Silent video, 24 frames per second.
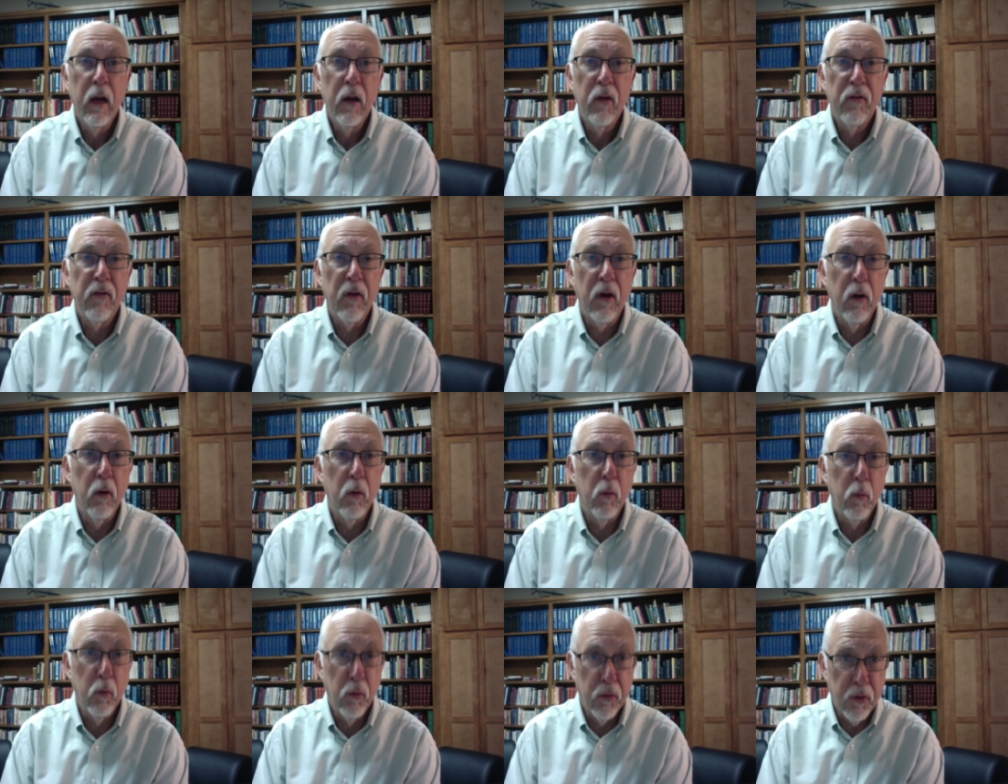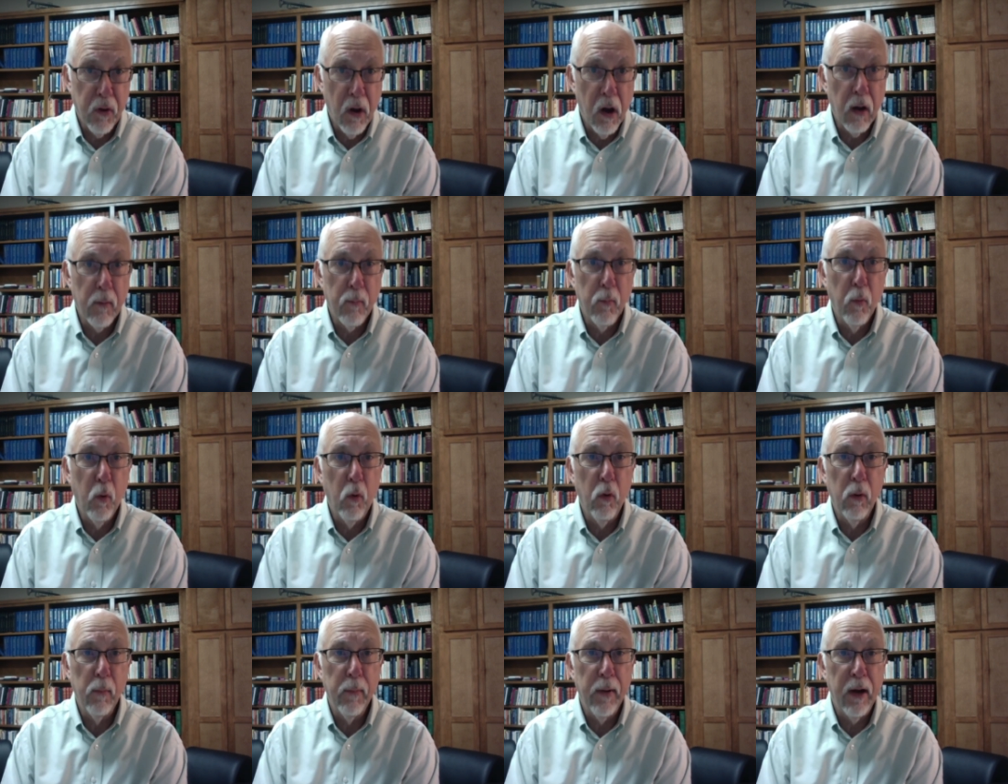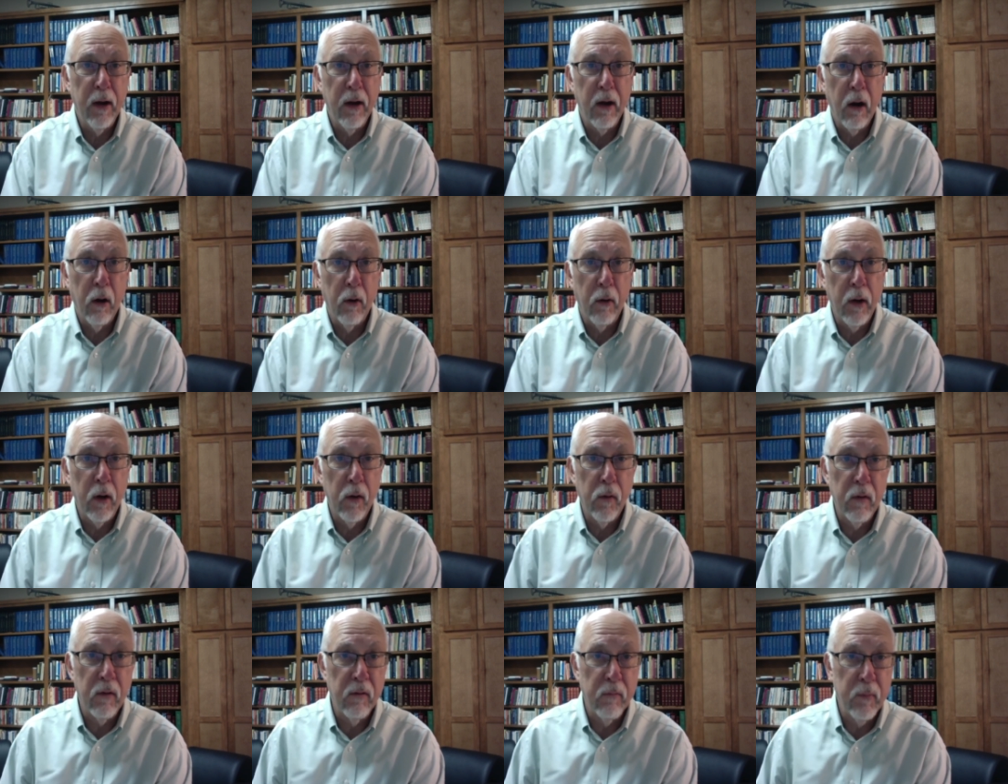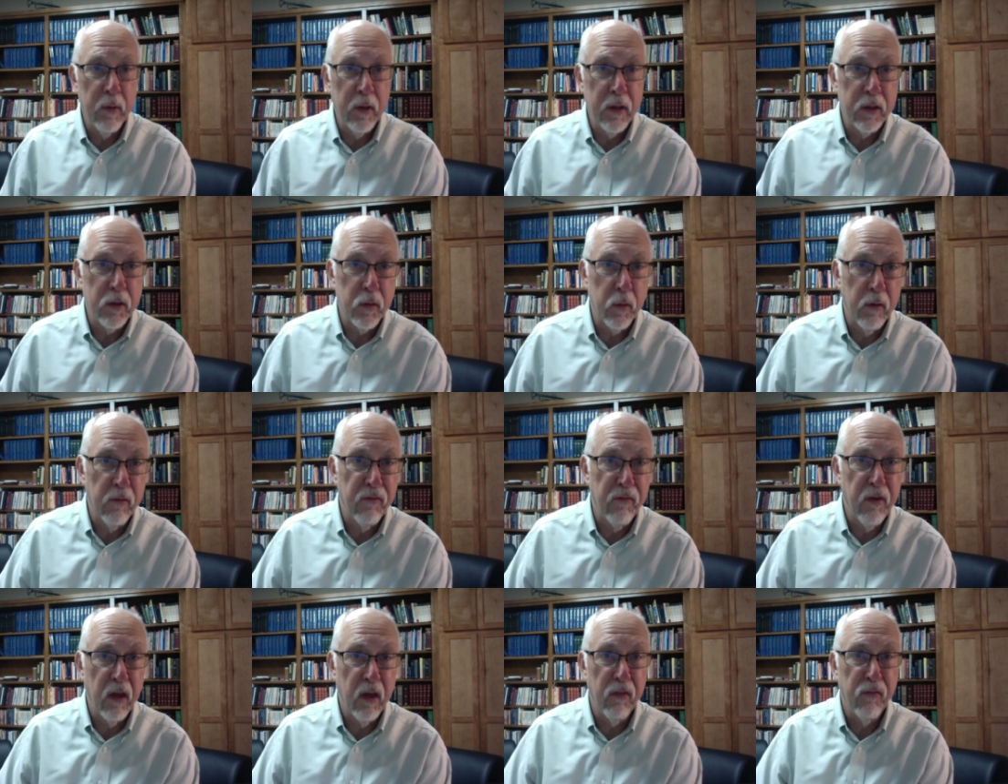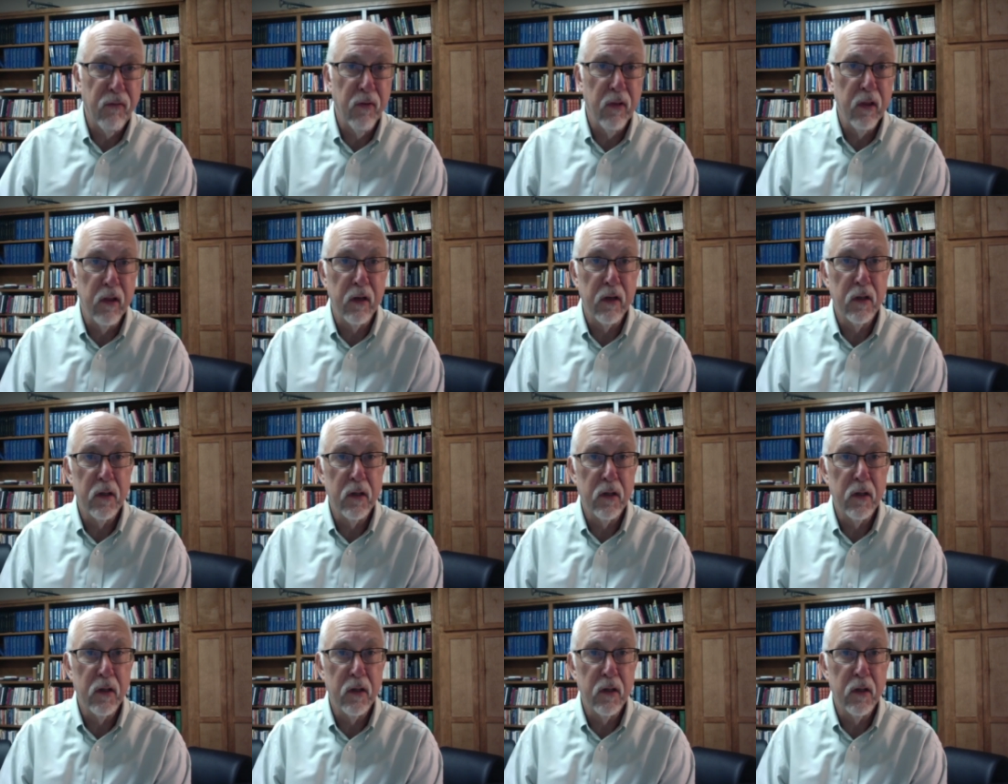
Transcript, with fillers: So we'll talk more about our area of ministry, Faith Filling